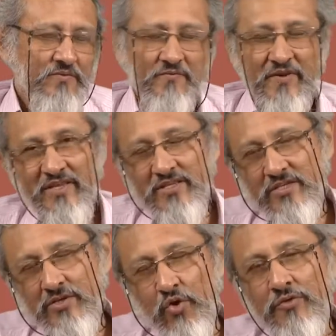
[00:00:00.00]

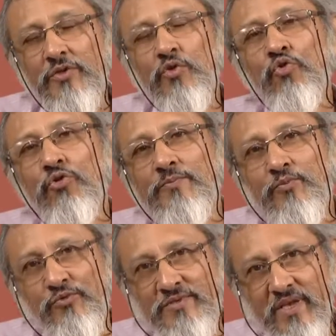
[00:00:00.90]
French, on the whole,
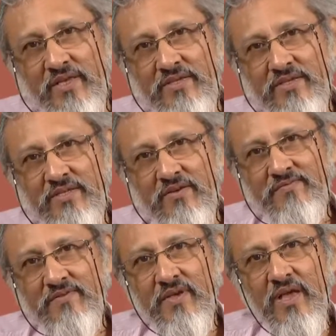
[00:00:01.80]
puts
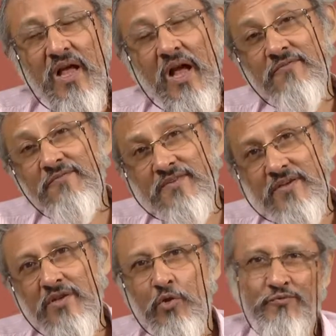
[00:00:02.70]
adjectives
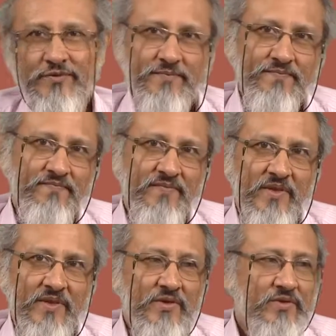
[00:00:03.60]
after nouns.
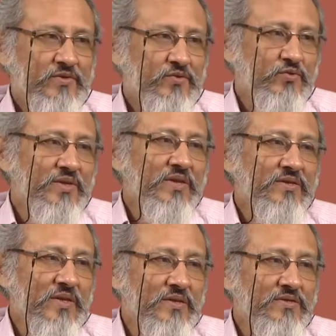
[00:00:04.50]
So the
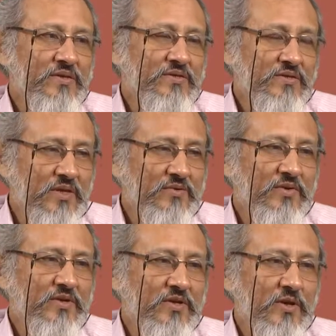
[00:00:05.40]
intelligent
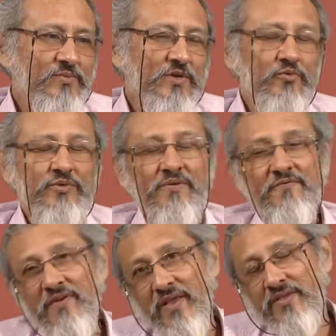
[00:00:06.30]
children comes out
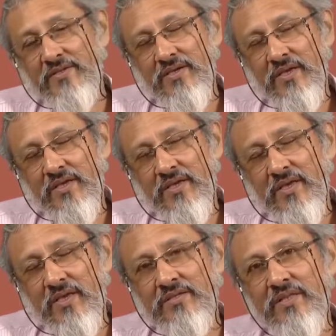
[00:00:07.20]
in French
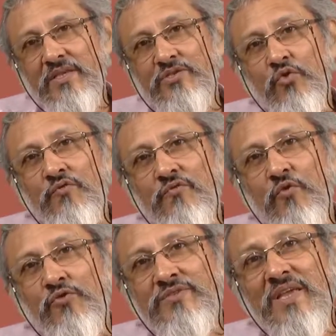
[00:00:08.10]
as les
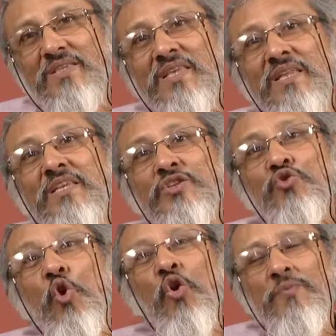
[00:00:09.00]
enfants
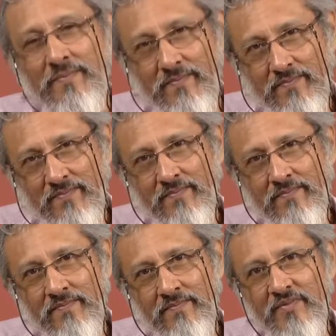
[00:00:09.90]
intelligents.
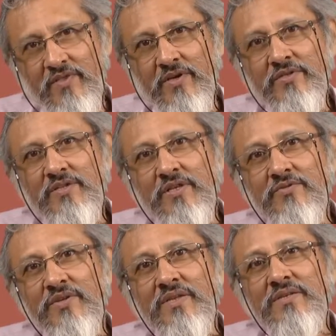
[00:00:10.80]
The
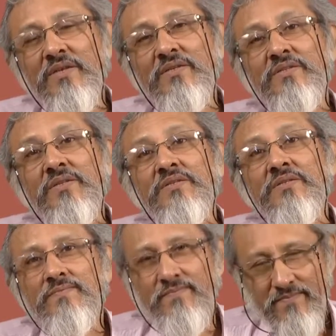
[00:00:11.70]
children
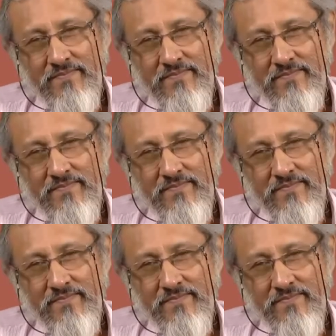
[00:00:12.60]
intelligent.